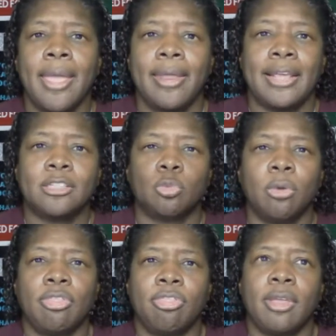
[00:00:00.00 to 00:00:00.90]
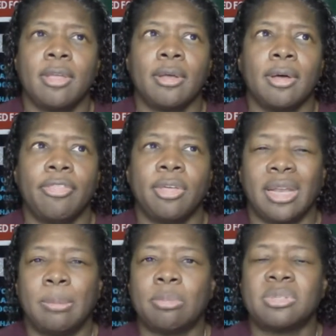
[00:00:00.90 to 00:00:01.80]
And that's one thing I think a
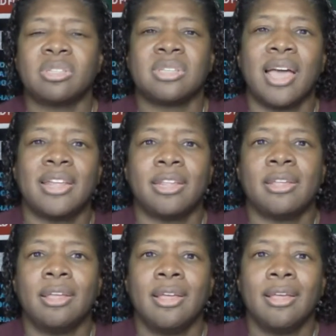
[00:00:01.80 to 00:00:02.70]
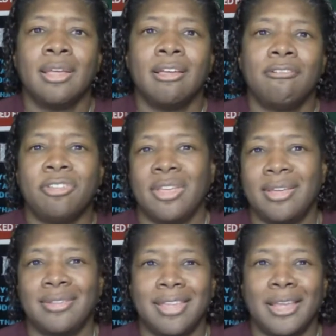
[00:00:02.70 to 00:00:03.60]
lot of people in society
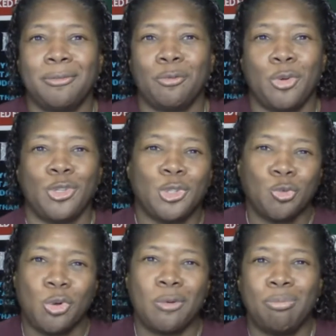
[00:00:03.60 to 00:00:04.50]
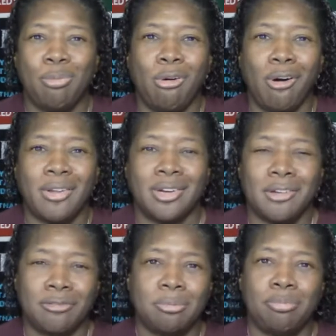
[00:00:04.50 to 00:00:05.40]
forget, that we're just one part
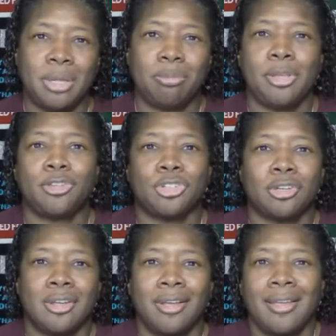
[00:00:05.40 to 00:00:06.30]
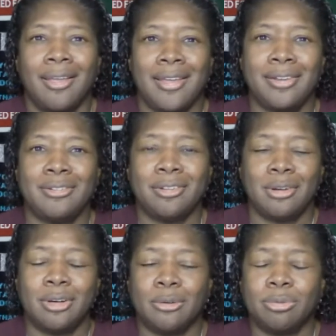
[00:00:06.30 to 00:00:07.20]
of a big picture. And
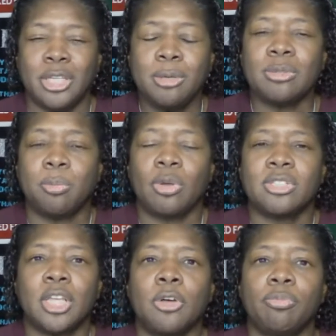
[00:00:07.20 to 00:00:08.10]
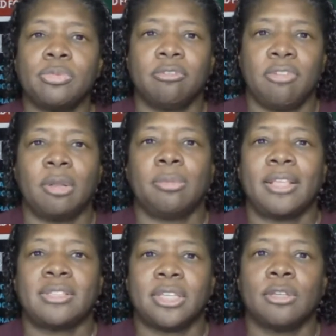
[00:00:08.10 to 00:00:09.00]
team sports help develop
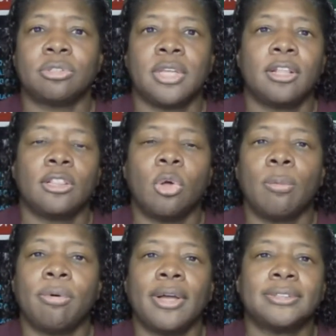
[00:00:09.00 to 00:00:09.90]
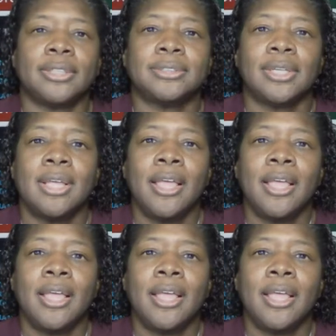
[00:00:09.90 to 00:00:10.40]
that skill set and thought process.